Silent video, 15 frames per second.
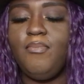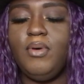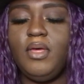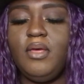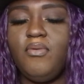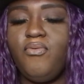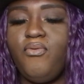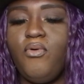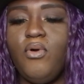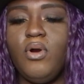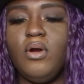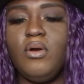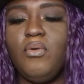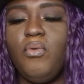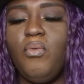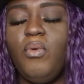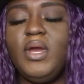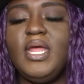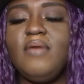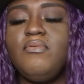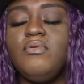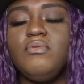But for
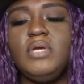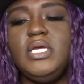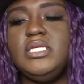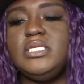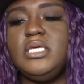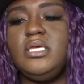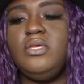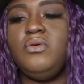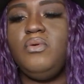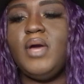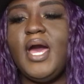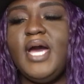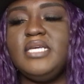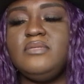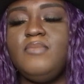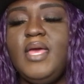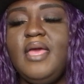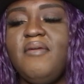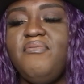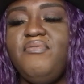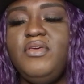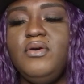whatever reason, you guys may
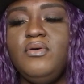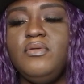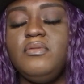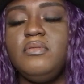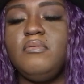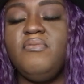have feel,